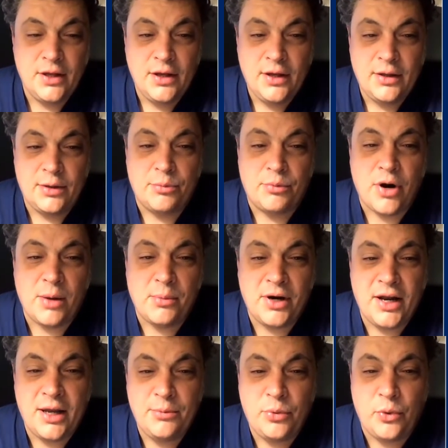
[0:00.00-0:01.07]
The
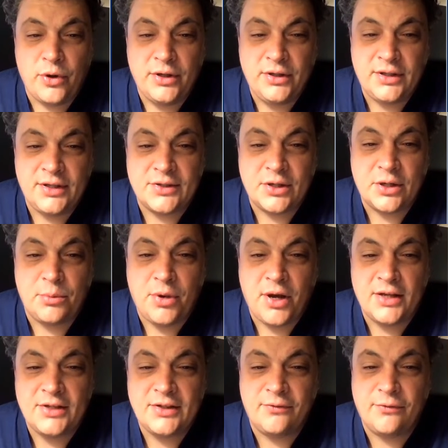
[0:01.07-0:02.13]
primary endpoint is a
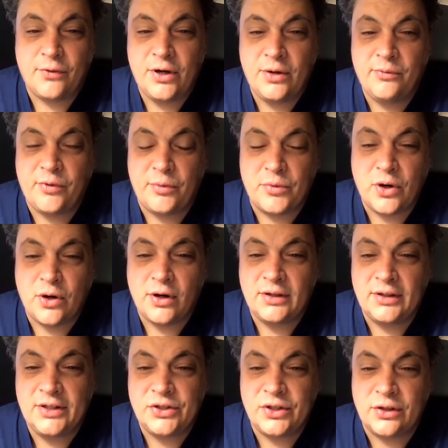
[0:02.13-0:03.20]
composite freedom from target
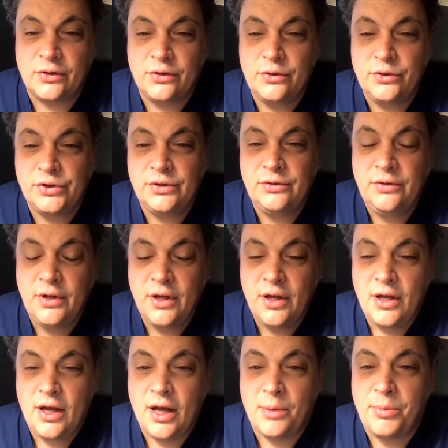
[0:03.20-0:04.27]
lesion occlusion,
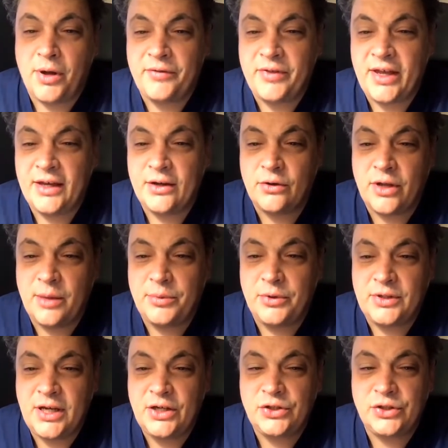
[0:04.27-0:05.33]
above the ankle
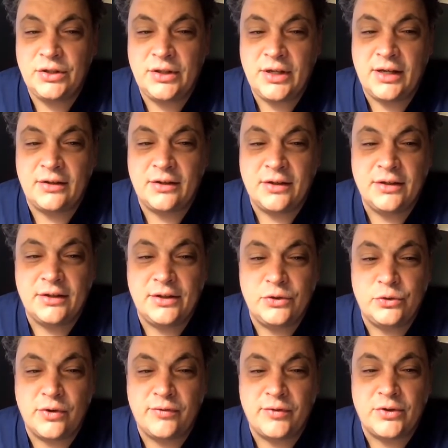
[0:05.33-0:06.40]
amputation, and clinically
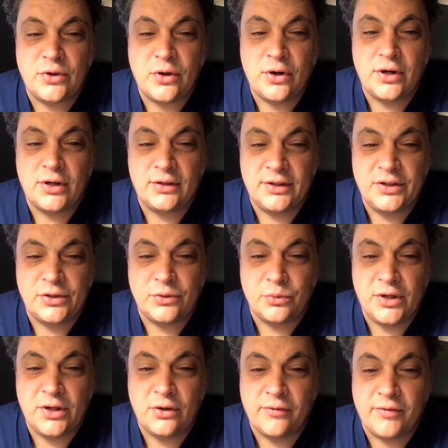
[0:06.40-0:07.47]
driven target lesion
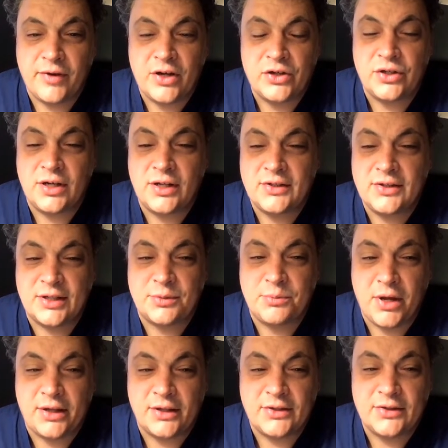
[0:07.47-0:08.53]
reintervention at 6
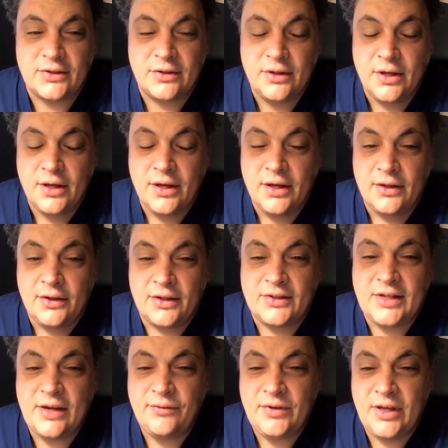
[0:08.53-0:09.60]
months. The
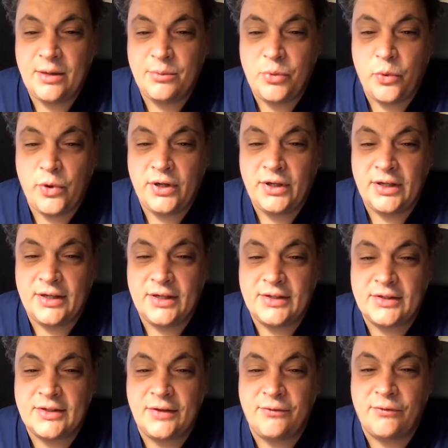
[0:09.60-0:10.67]
safety endpoint
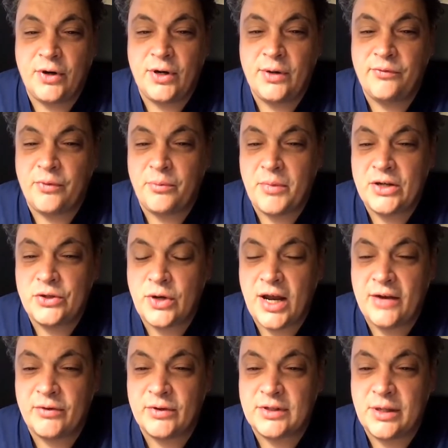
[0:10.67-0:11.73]
is the freedom from major
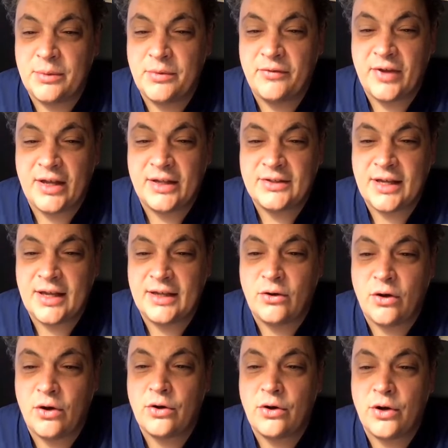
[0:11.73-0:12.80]
adverse limb events and
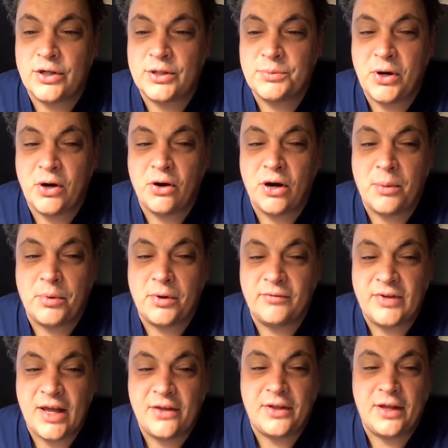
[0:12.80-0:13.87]
all-cause perioperative
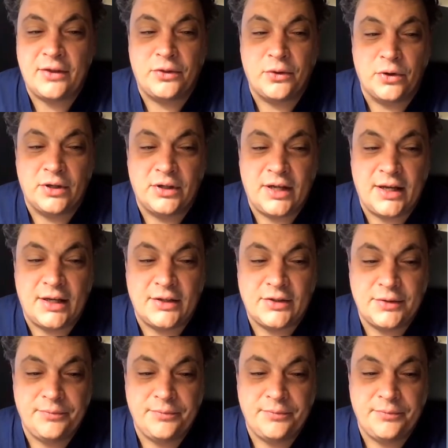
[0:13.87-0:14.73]
death at 30 days.